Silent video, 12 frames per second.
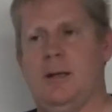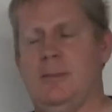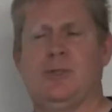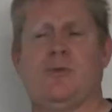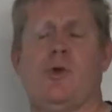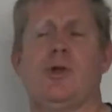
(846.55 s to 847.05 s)

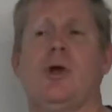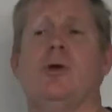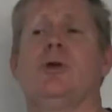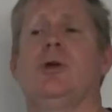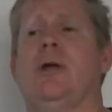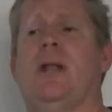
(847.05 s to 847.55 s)
It's for your
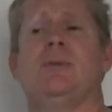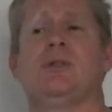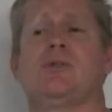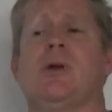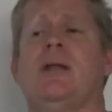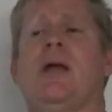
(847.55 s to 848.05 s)
own good. I'm just
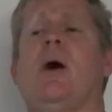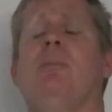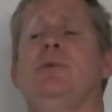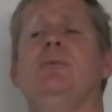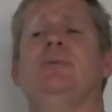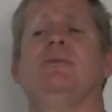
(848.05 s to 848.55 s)
trying to help
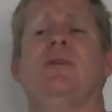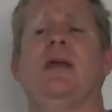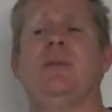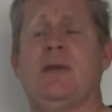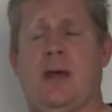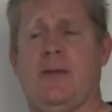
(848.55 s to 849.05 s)
you and the
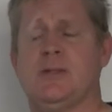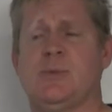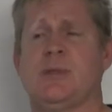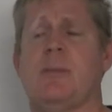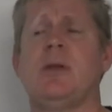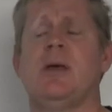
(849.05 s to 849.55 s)
family out. That's
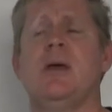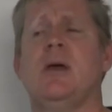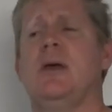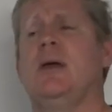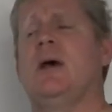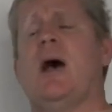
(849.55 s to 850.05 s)
what I'm going to.
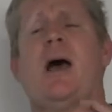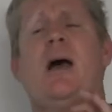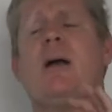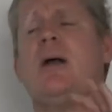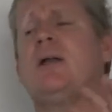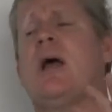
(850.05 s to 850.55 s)

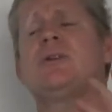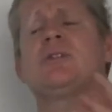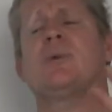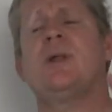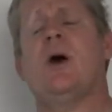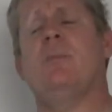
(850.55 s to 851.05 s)
I just
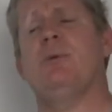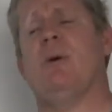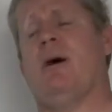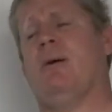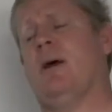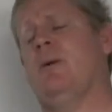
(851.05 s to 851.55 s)
want to help you
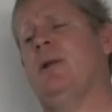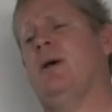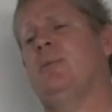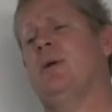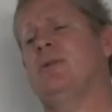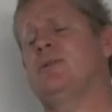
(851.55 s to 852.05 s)
out. I want to
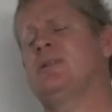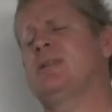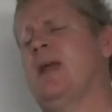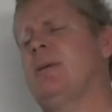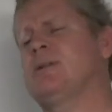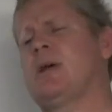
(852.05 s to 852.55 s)
help you out. There's these
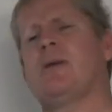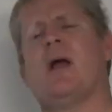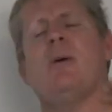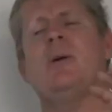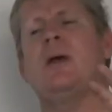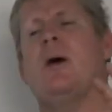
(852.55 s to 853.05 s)
scammers out there. I
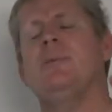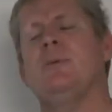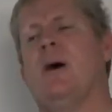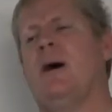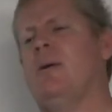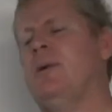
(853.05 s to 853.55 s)
want to help you
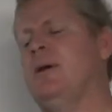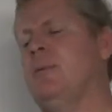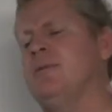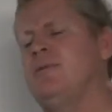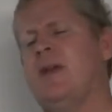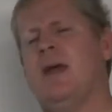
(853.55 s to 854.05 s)
out. I want to help
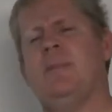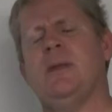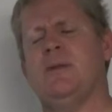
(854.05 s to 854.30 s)
the family.